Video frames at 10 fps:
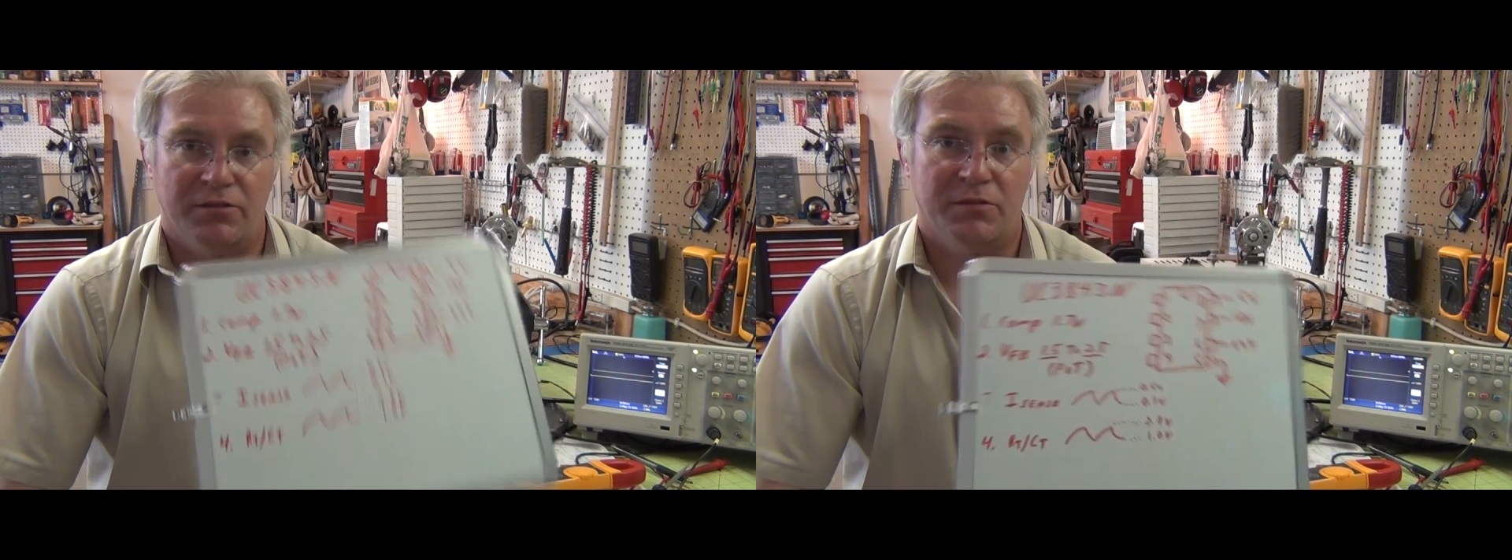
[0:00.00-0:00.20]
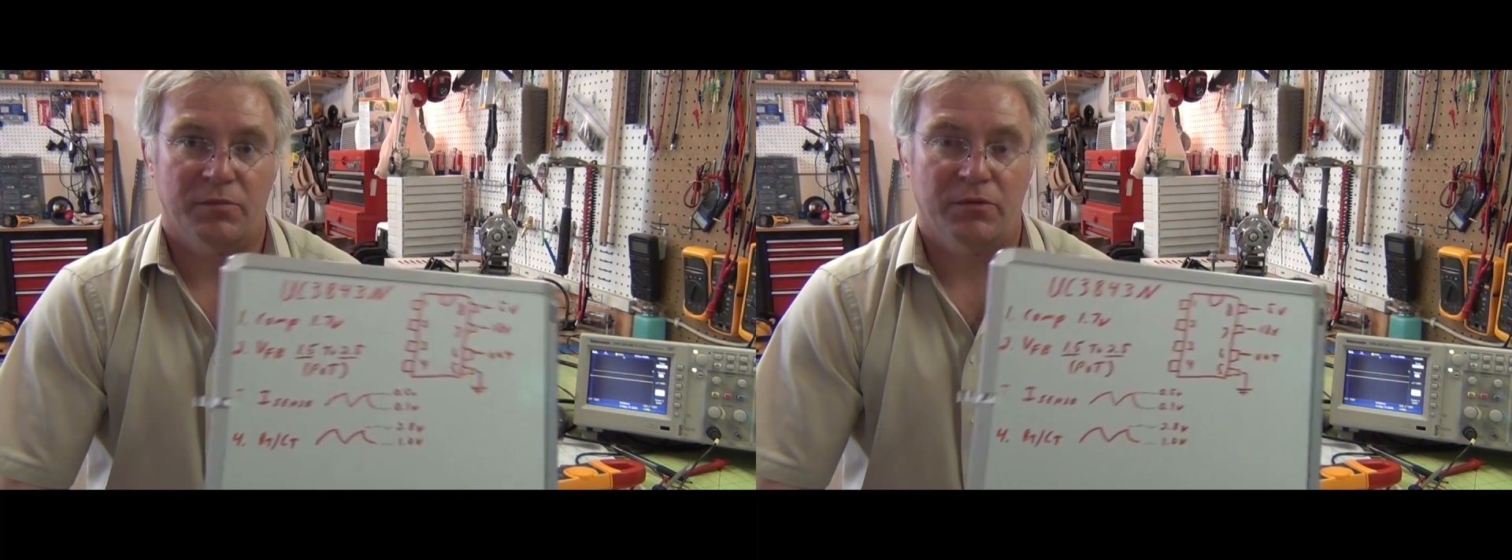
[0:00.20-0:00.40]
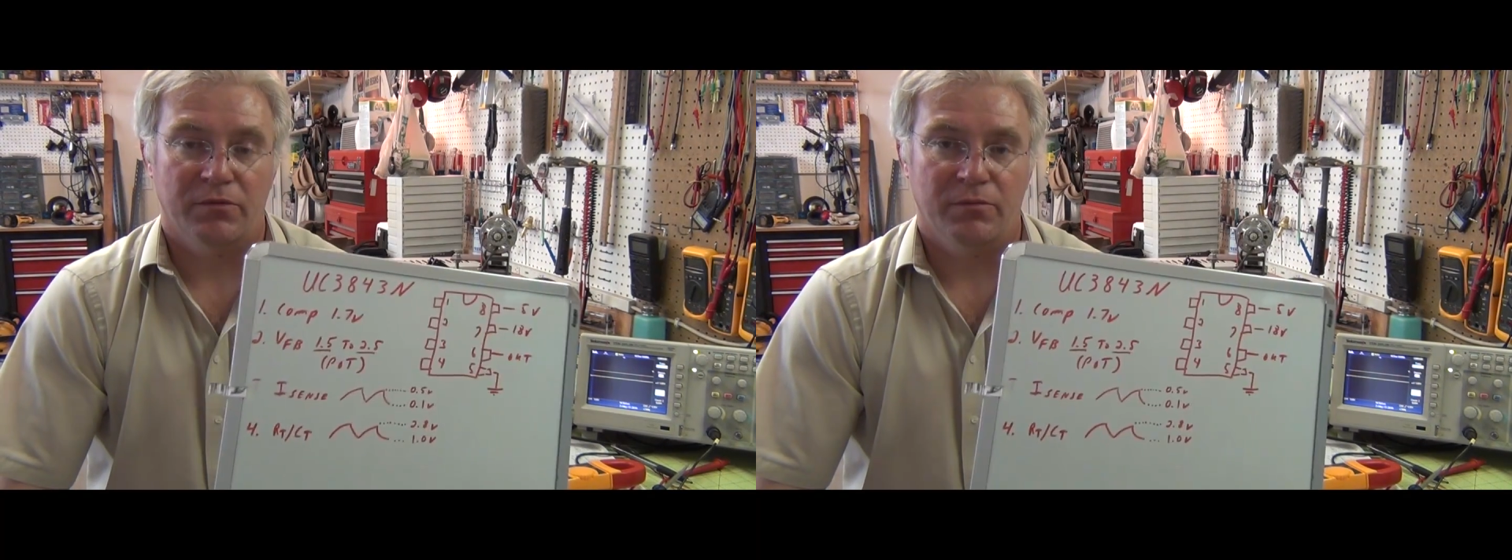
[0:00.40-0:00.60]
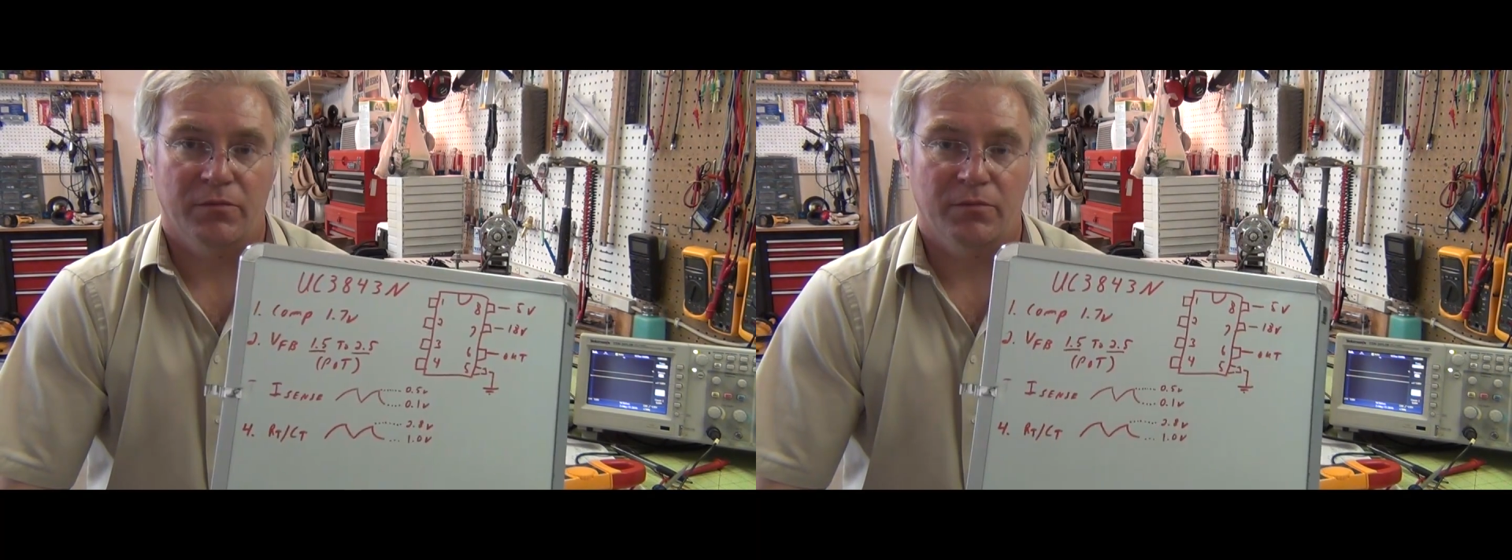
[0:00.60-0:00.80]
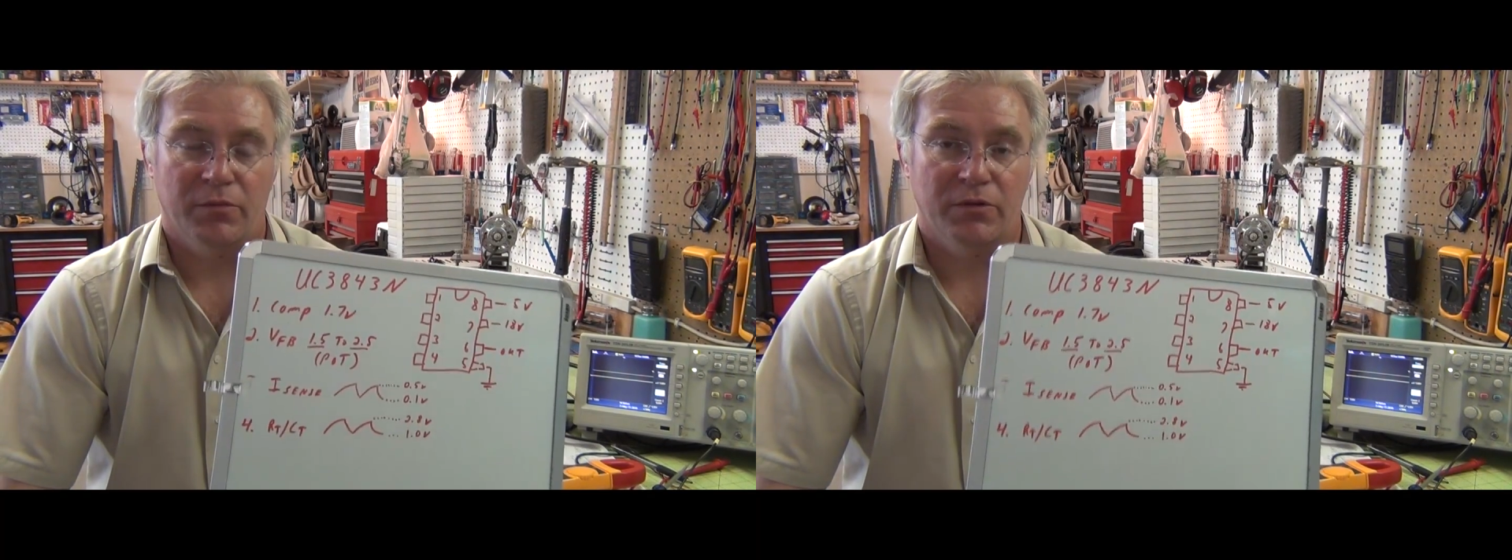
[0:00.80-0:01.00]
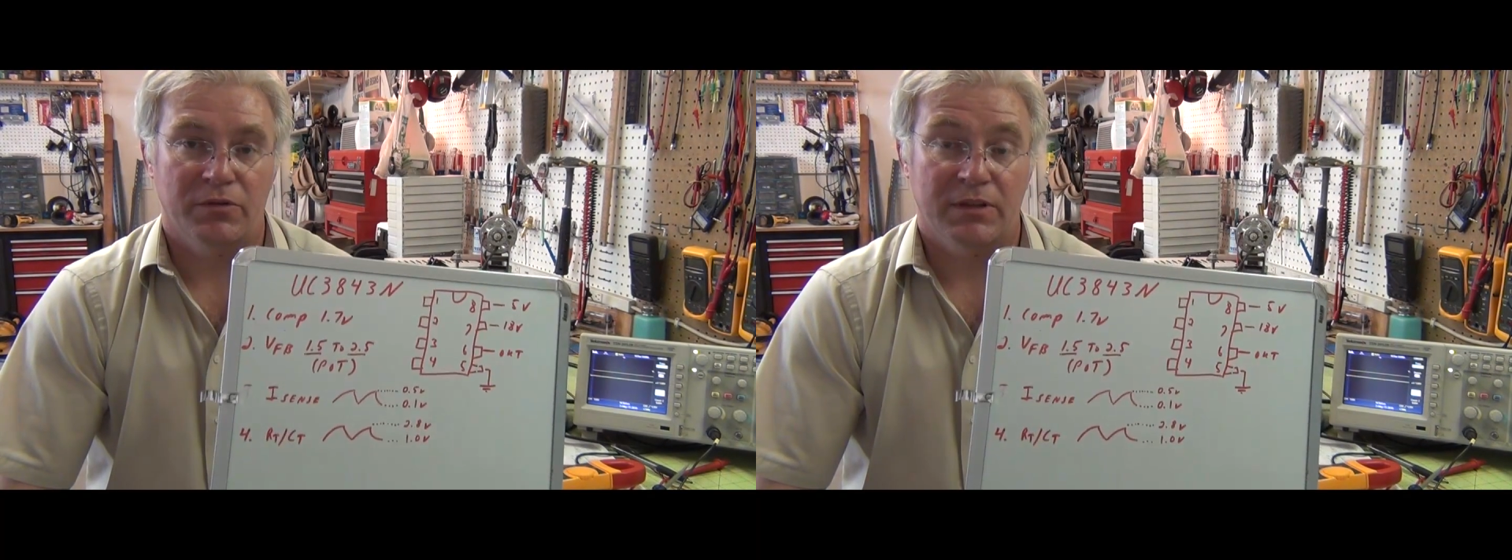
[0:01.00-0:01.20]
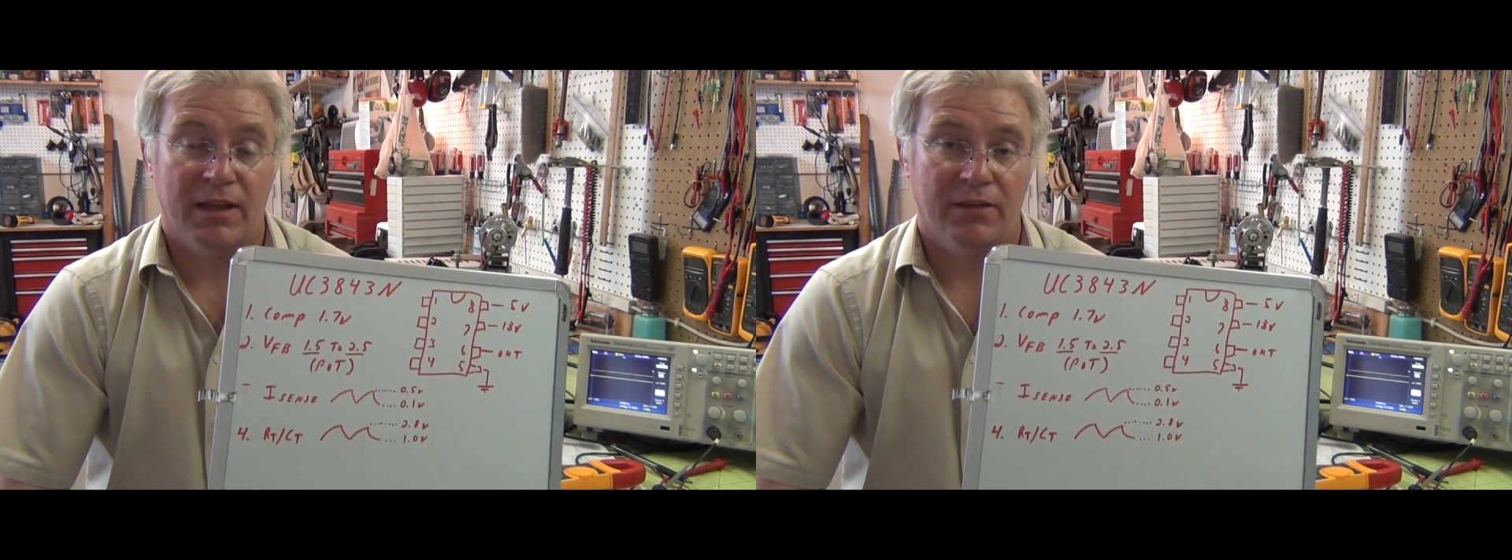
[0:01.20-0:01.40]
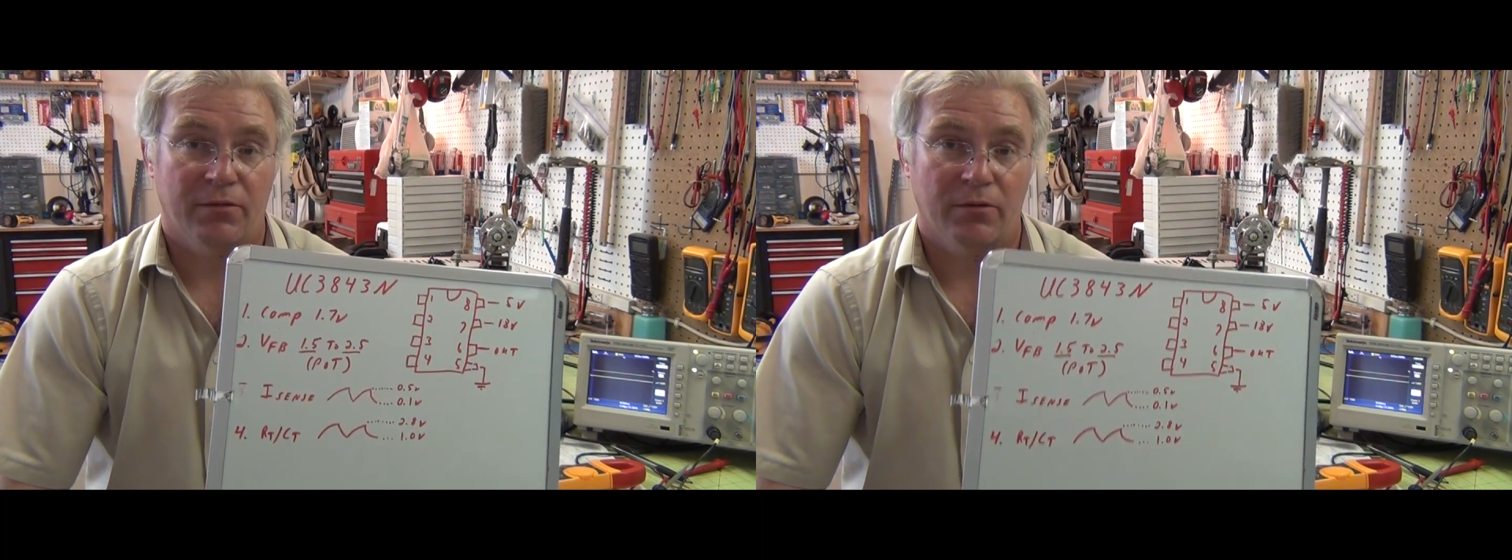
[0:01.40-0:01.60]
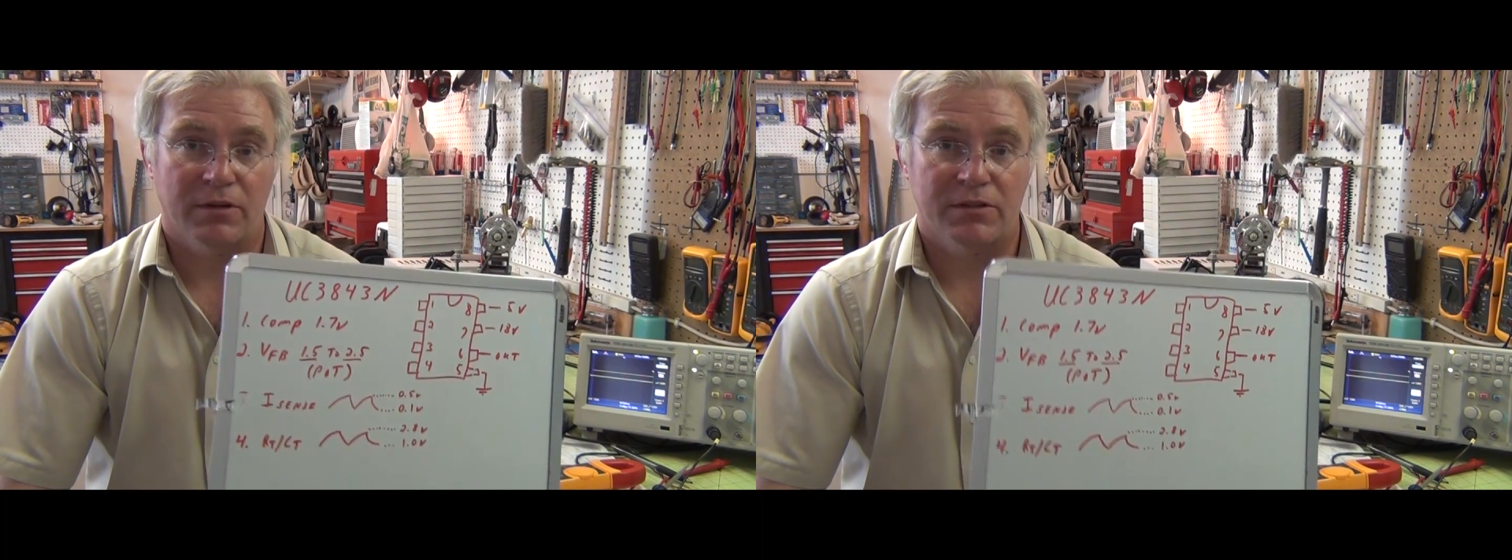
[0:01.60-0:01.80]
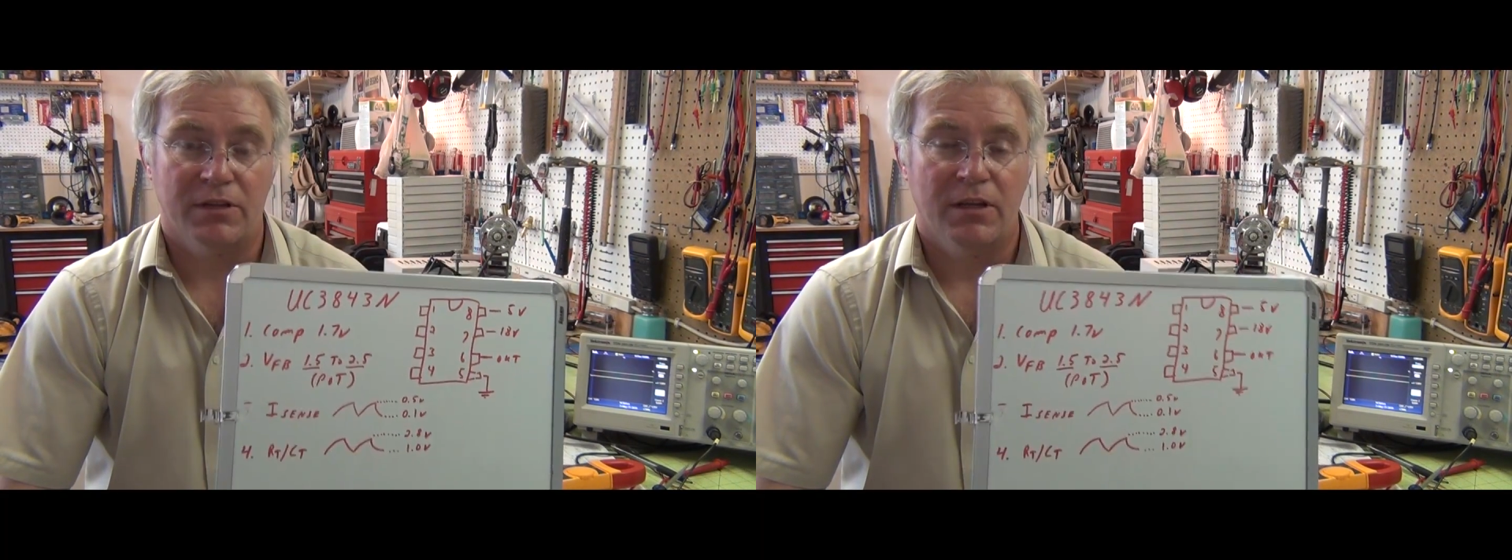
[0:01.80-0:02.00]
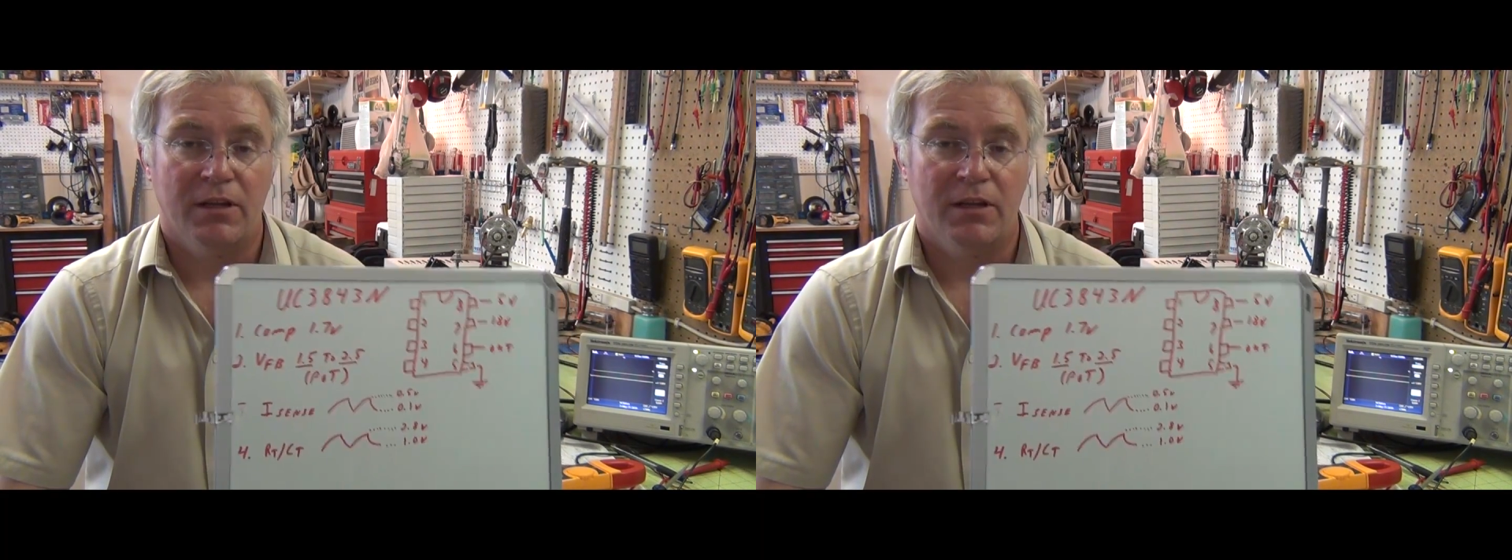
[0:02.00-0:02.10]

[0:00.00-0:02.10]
is producing that for us.